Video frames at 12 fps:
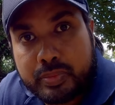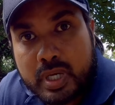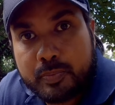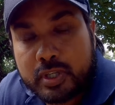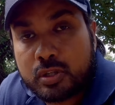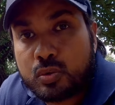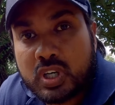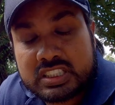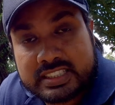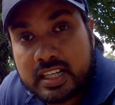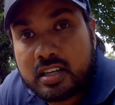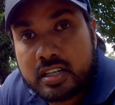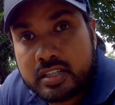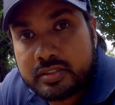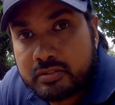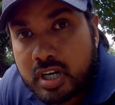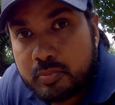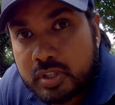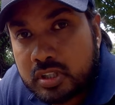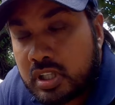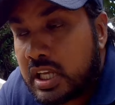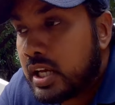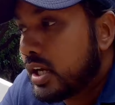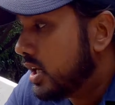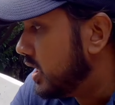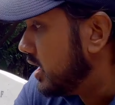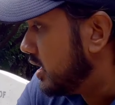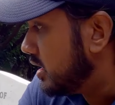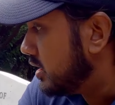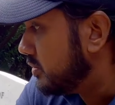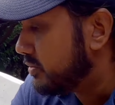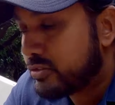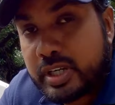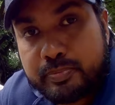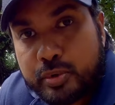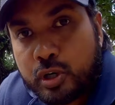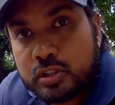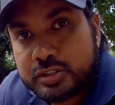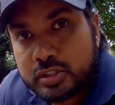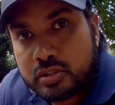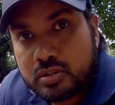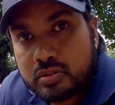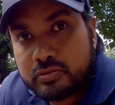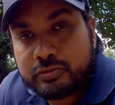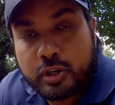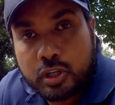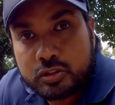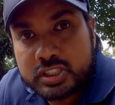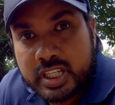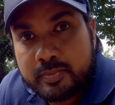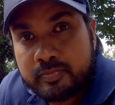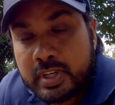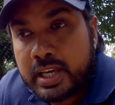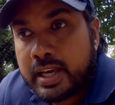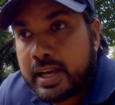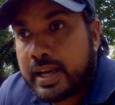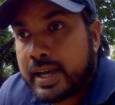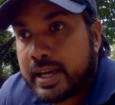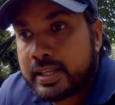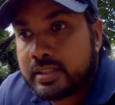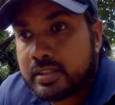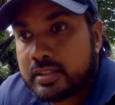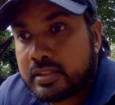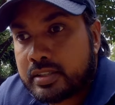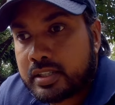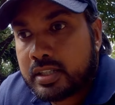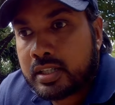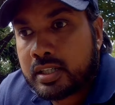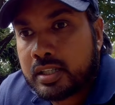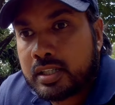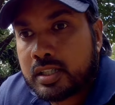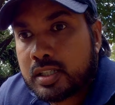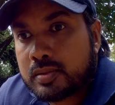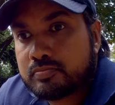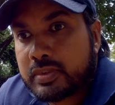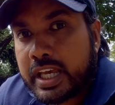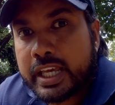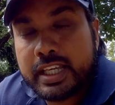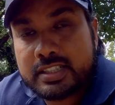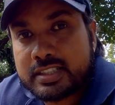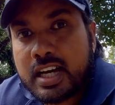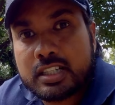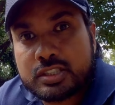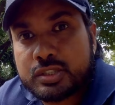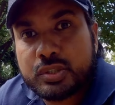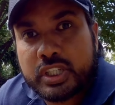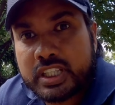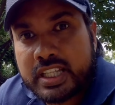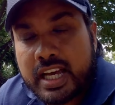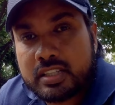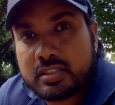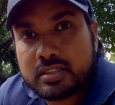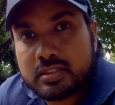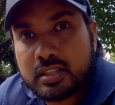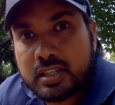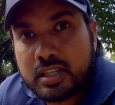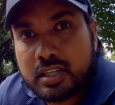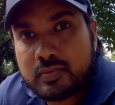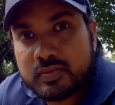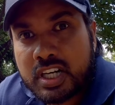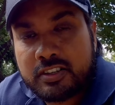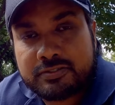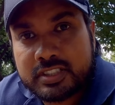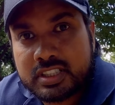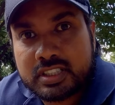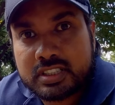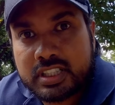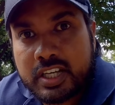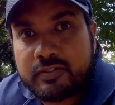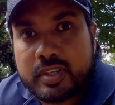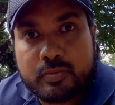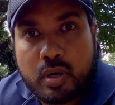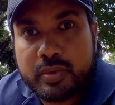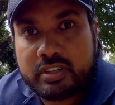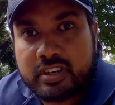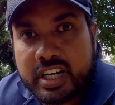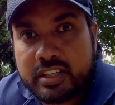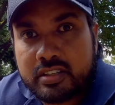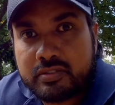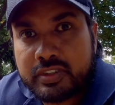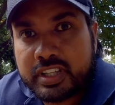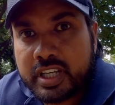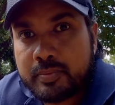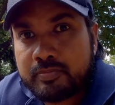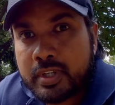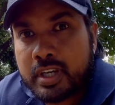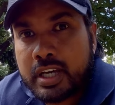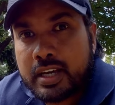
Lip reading: people who are stuck under the rubble, Rip also follows him, and he starts doing that after every bombing raid with him.